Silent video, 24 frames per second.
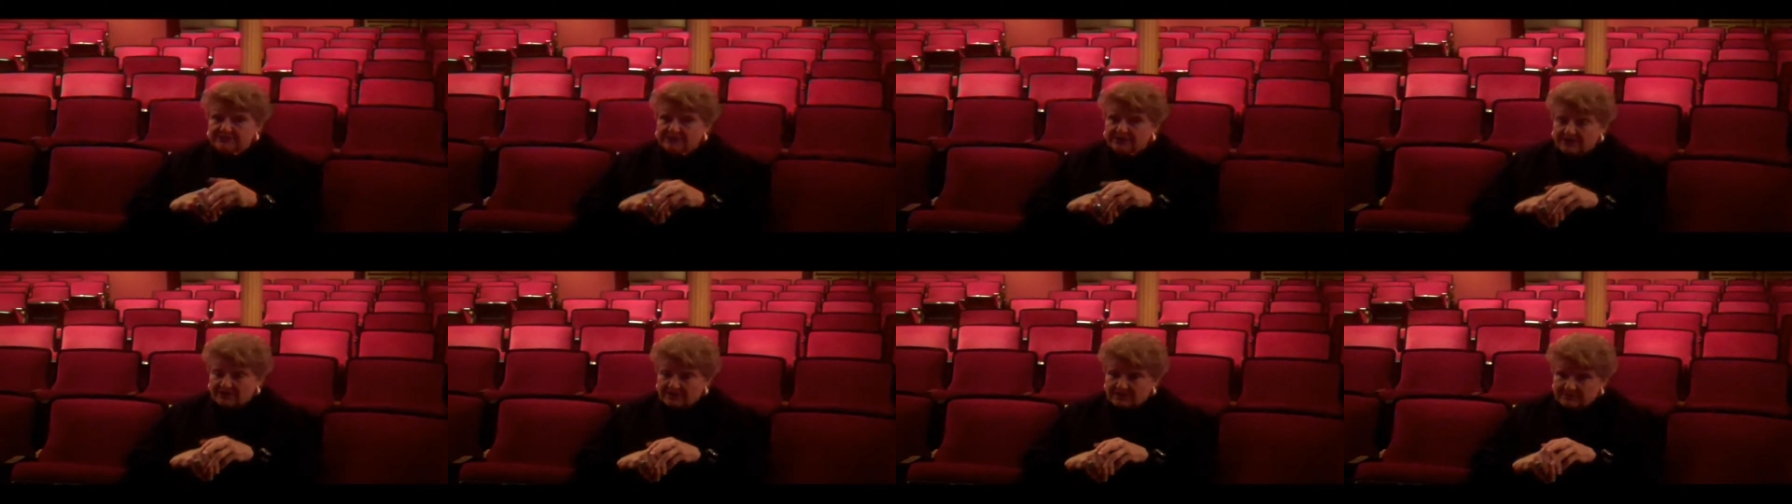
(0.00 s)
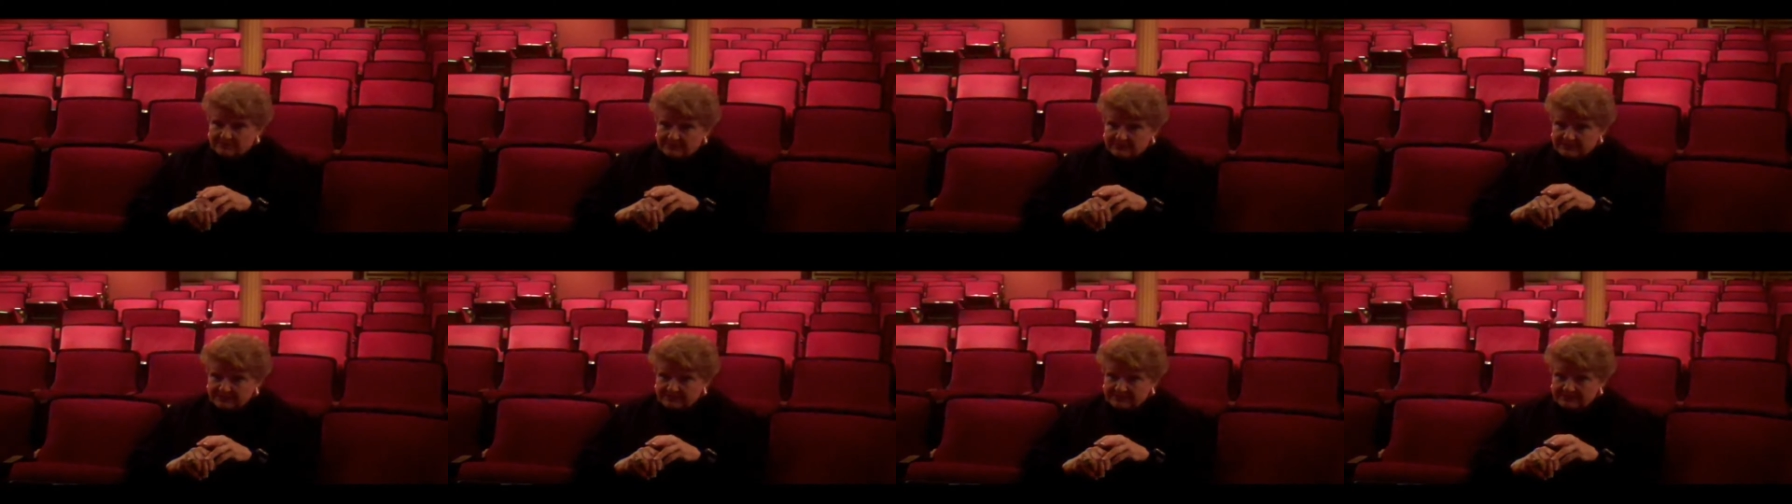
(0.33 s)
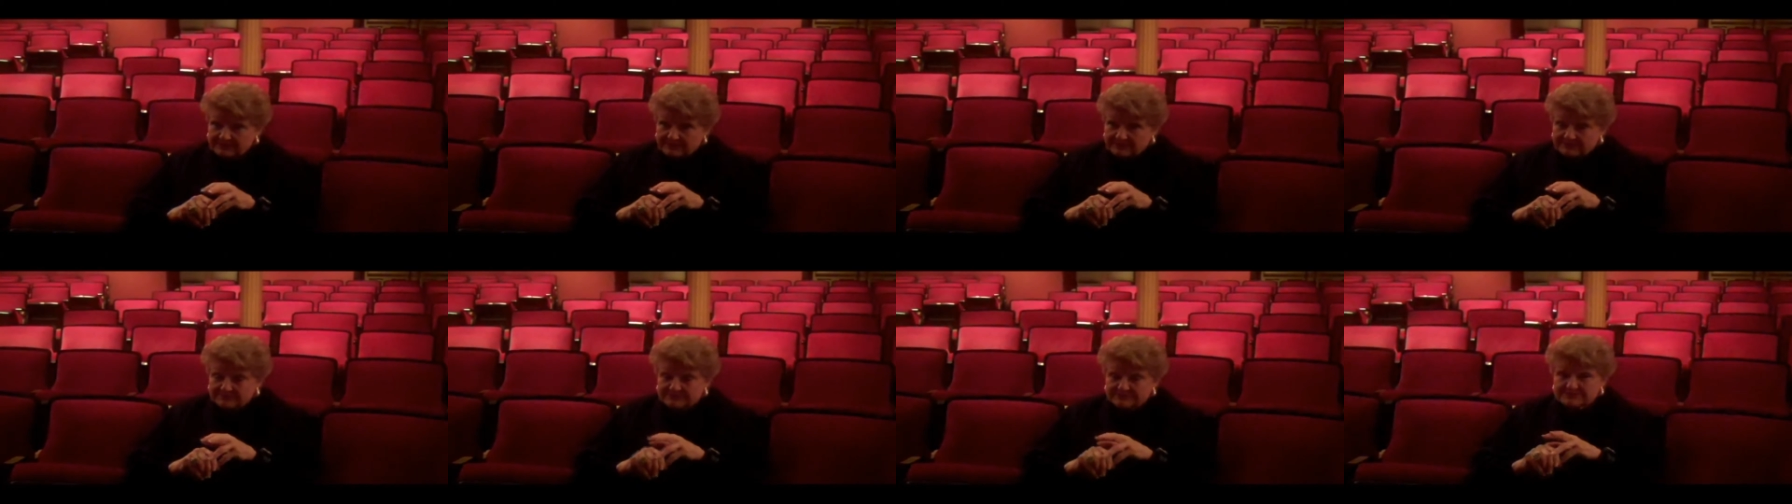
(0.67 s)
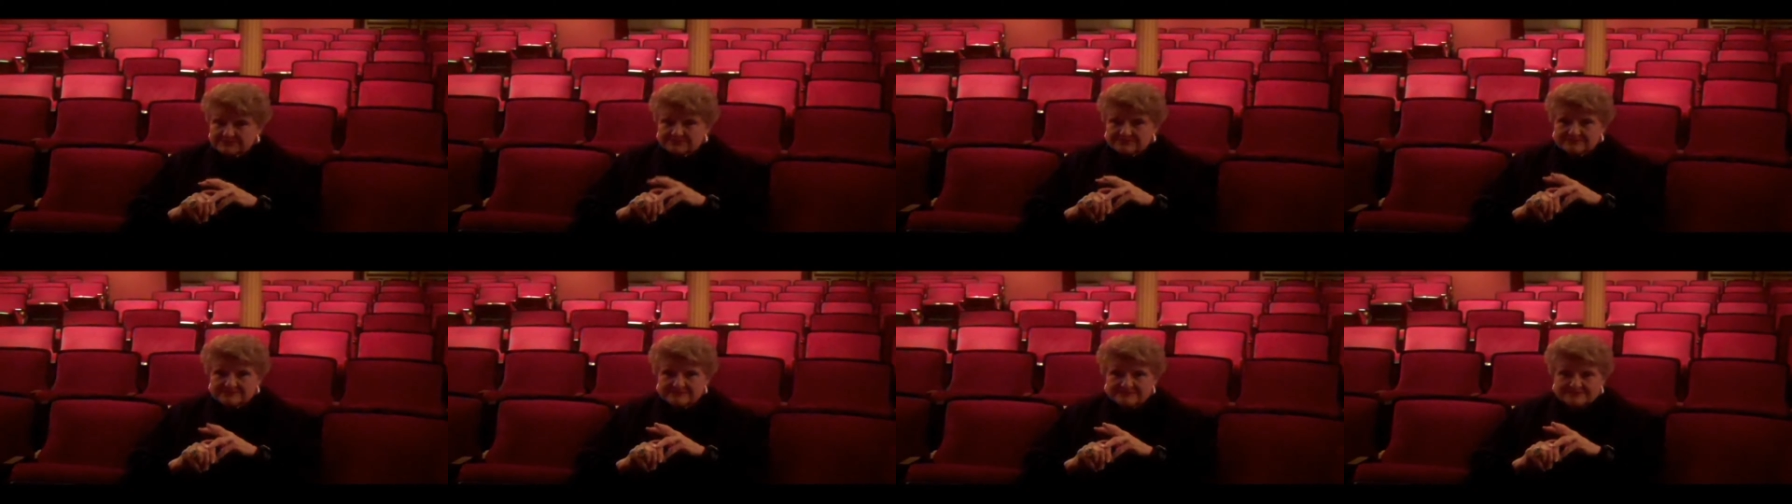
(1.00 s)
Carmen,
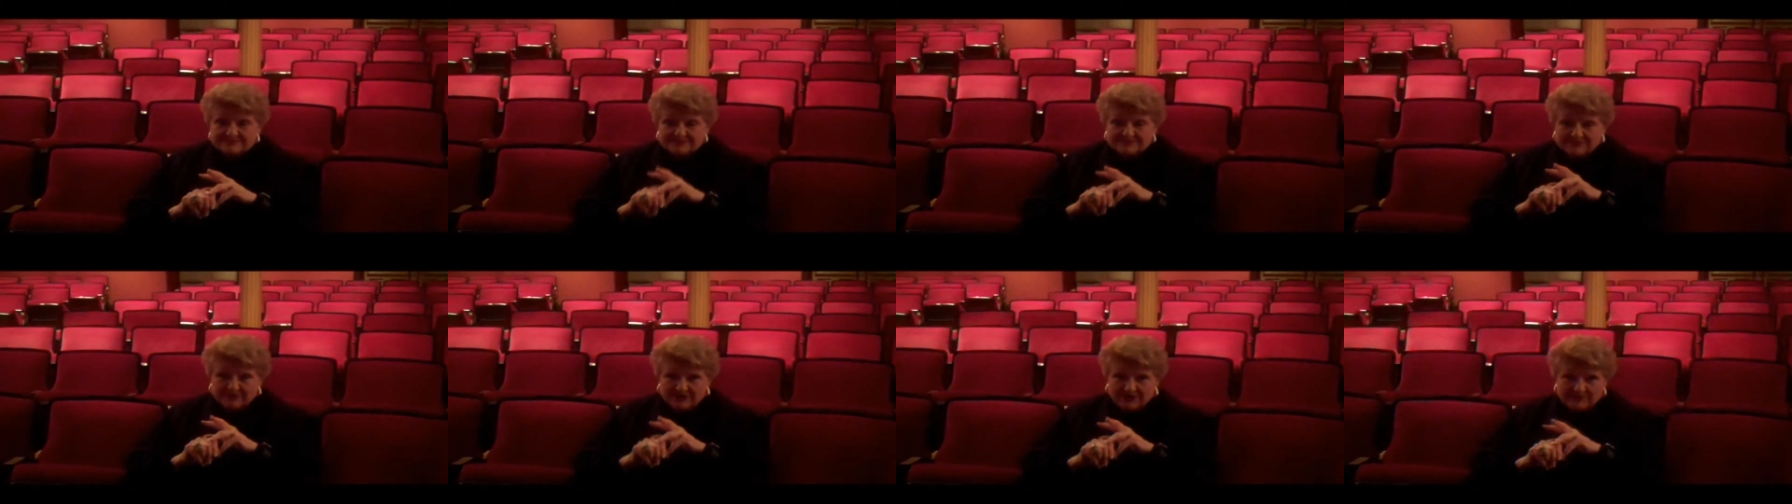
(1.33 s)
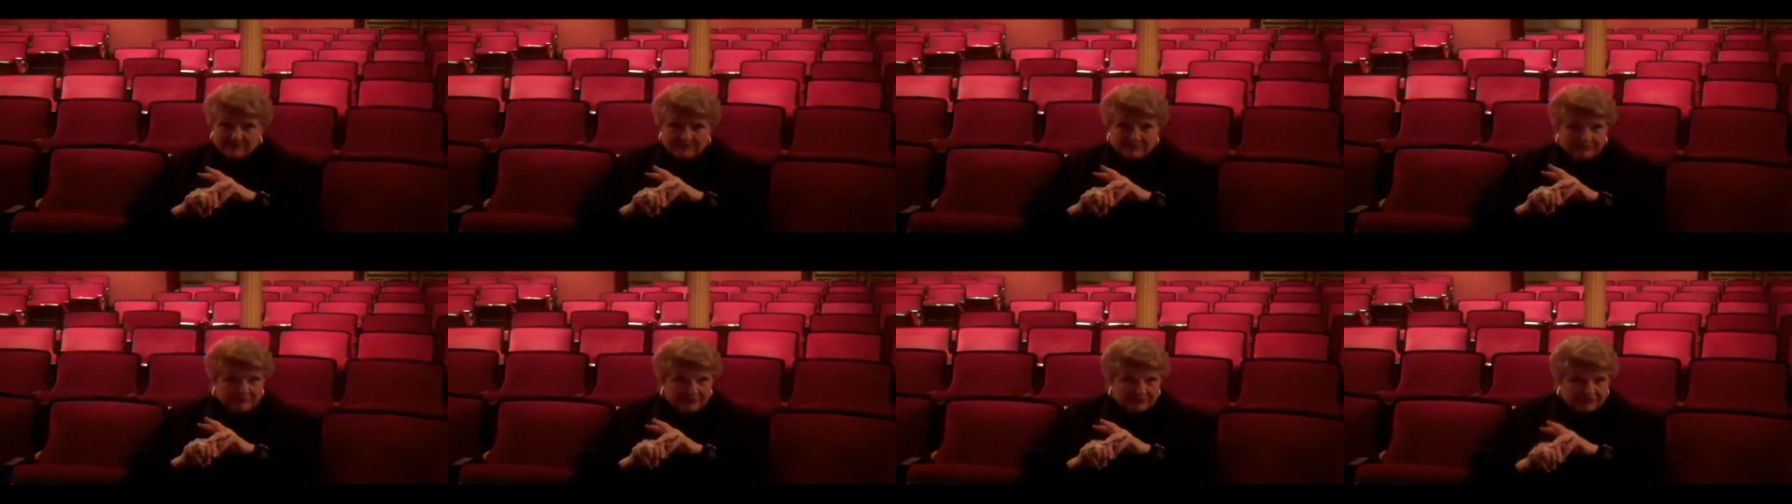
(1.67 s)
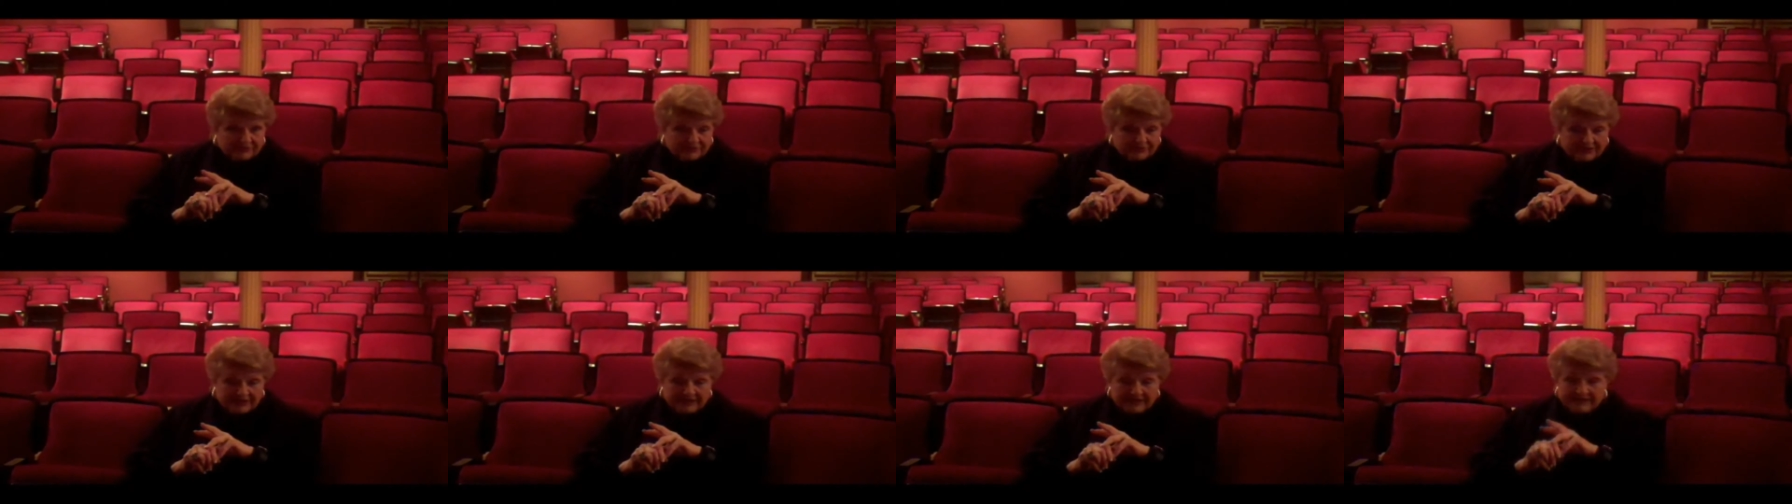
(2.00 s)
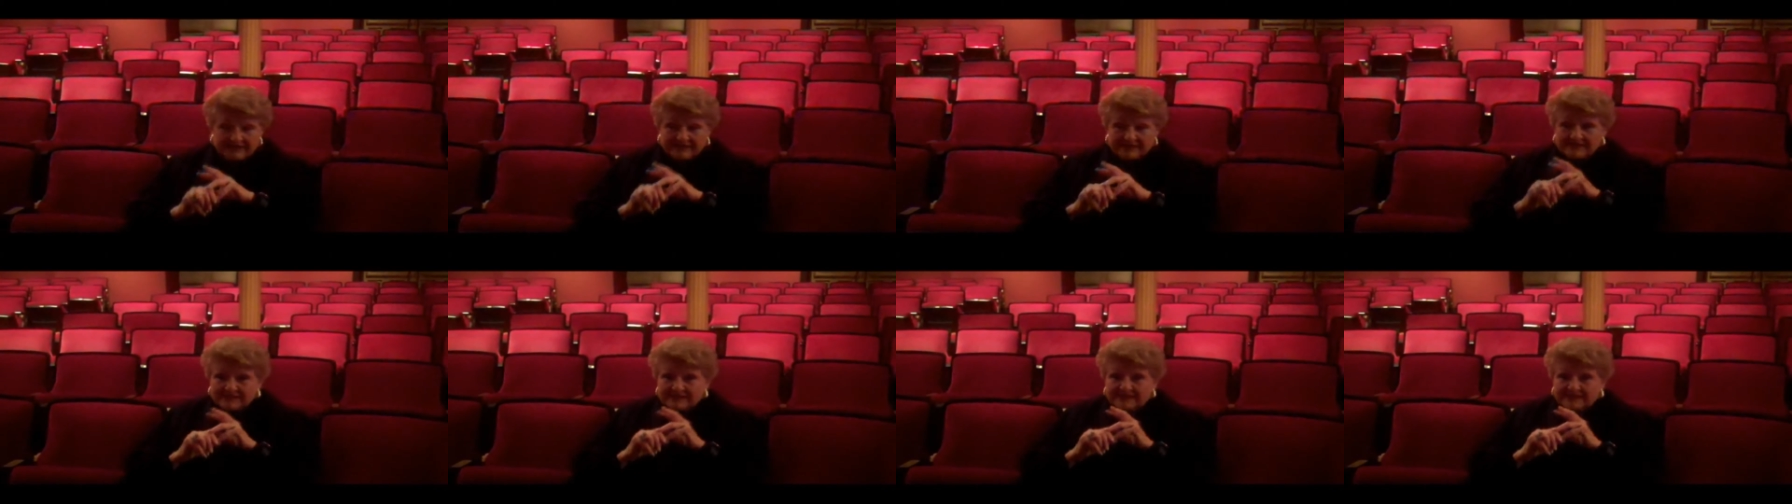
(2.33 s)
which was Carmen McRae.